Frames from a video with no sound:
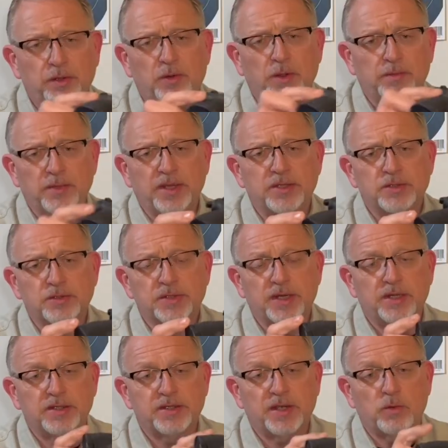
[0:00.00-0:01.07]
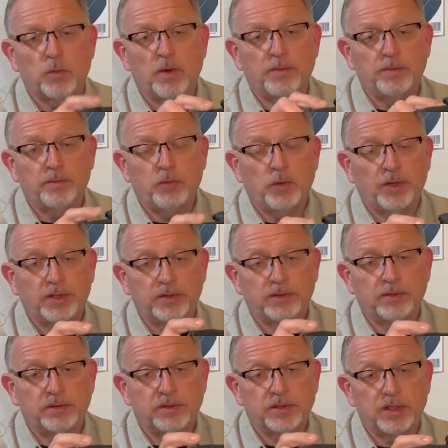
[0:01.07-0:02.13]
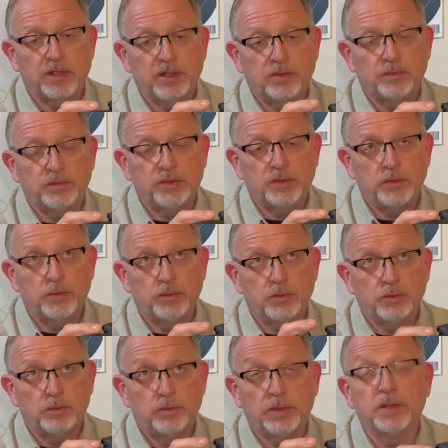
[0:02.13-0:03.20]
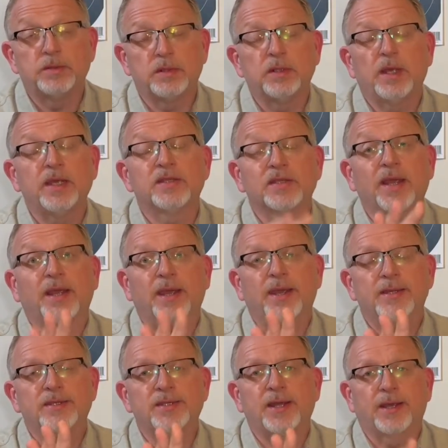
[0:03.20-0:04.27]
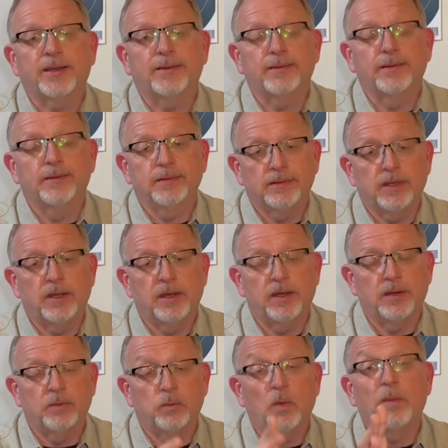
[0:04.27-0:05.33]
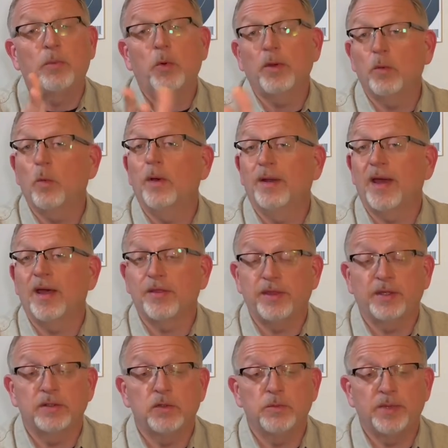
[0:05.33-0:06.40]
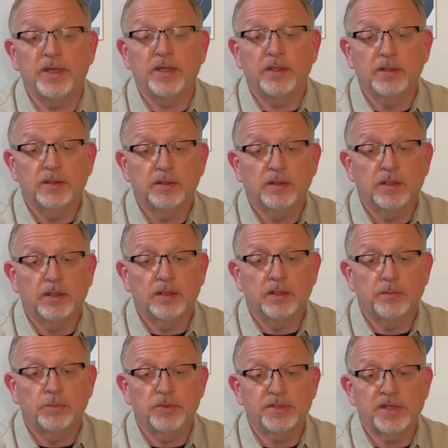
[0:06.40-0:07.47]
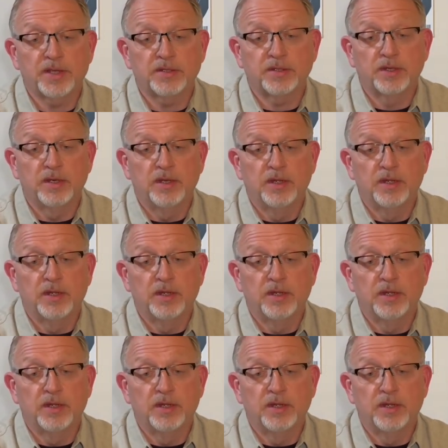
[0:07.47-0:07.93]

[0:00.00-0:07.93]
grip, interesting. It's like 1.2, it's like an inch thick. 1.1, I think, to be precise.